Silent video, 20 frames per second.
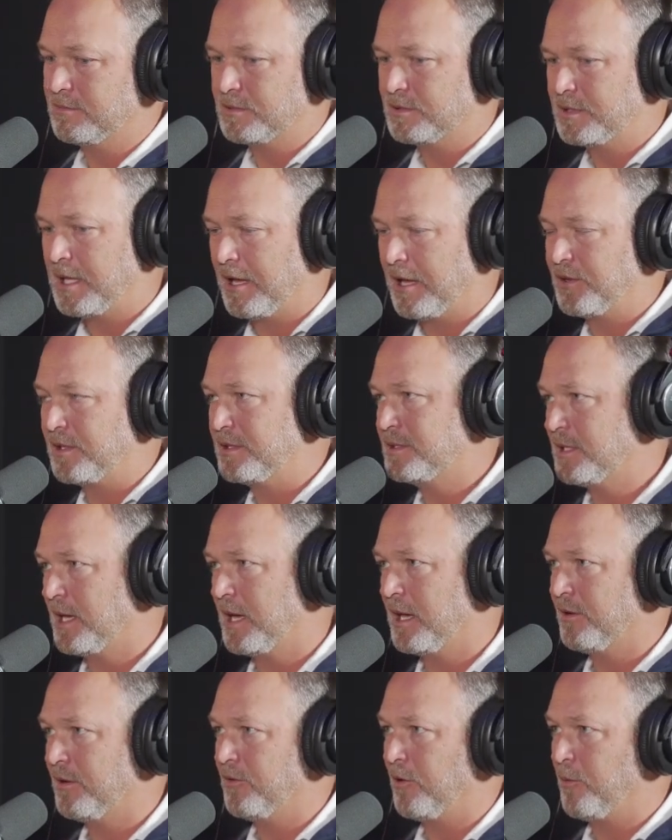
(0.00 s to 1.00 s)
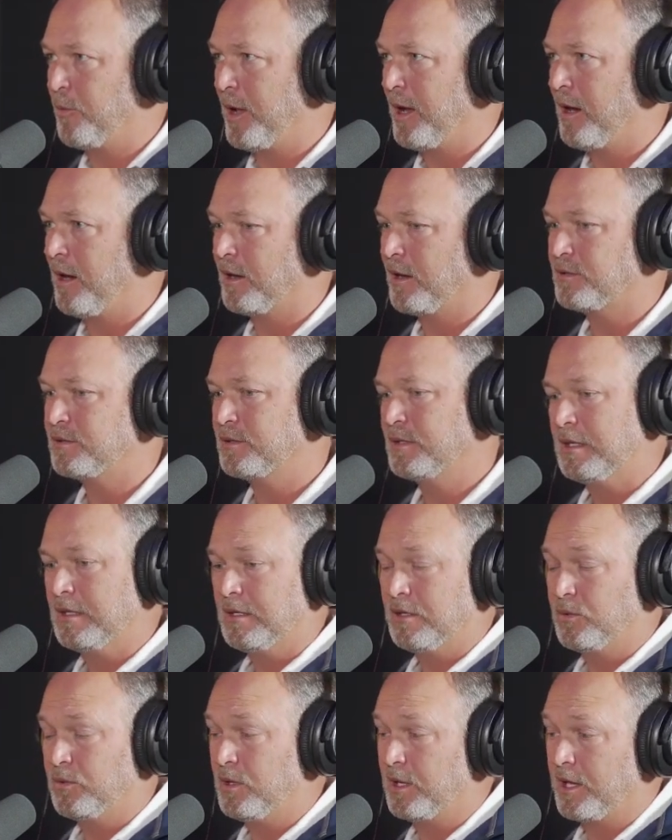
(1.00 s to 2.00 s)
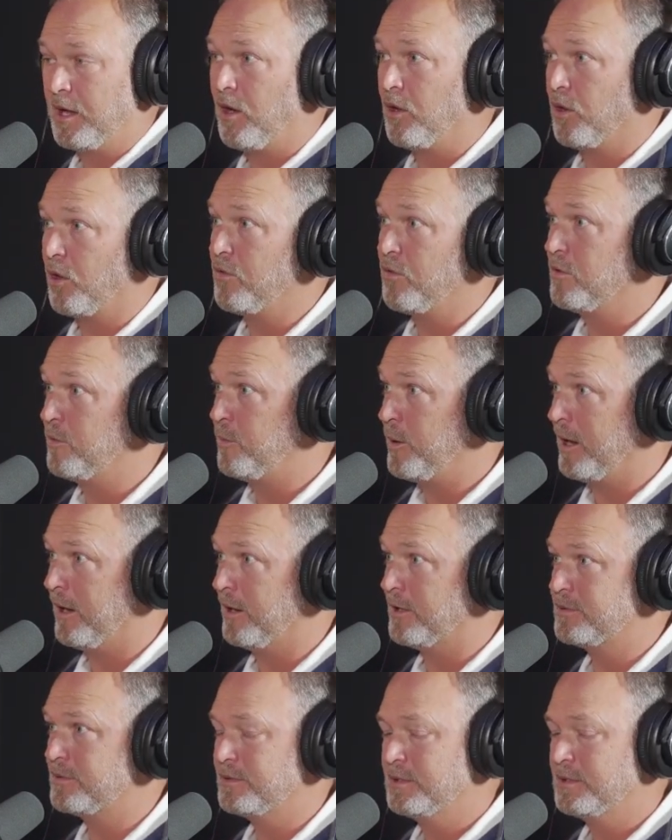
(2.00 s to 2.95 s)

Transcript: side of our parish, really all over the parish.